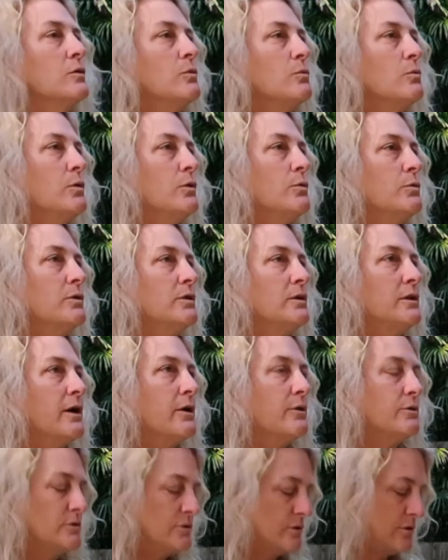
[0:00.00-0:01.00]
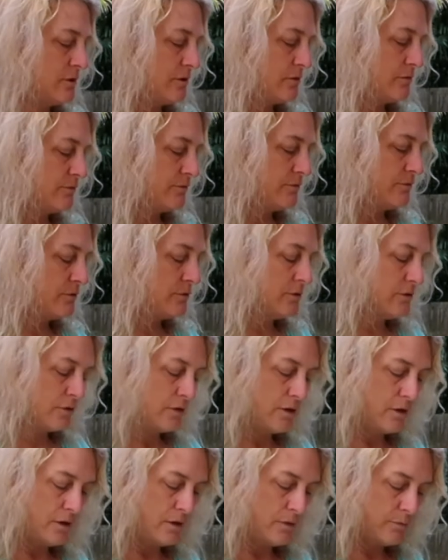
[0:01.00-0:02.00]
What would allow it to go further
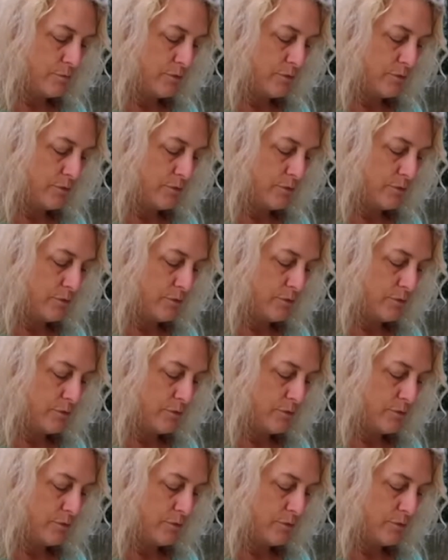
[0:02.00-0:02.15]
up?